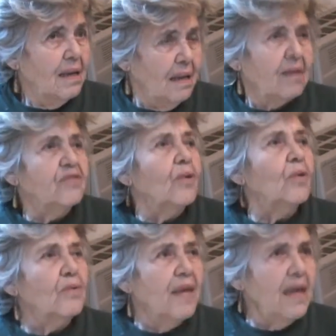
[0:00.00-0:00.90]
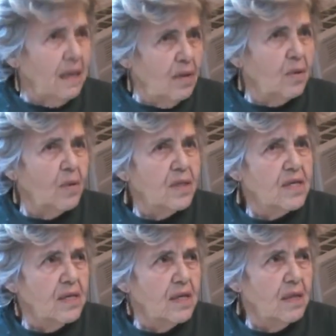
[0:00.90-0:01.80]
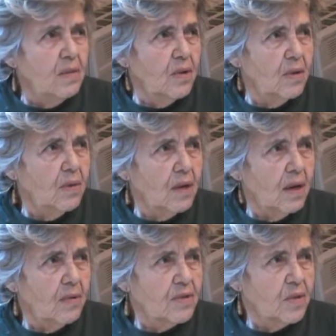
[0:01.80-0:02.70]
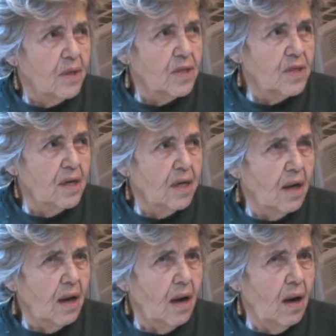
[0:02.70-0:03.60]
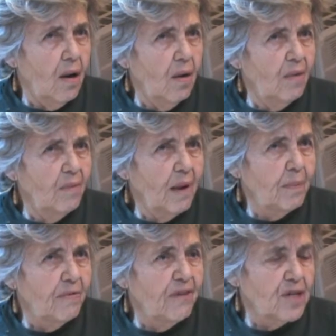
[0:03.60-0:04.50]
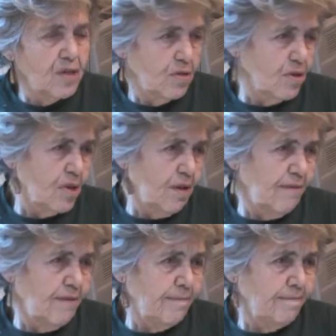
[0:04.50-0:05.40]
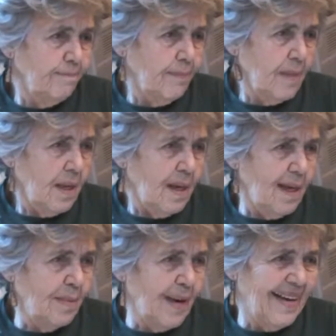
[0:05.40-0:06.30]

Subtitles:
so that year was indeed one where I was questioning all of my professional stuff and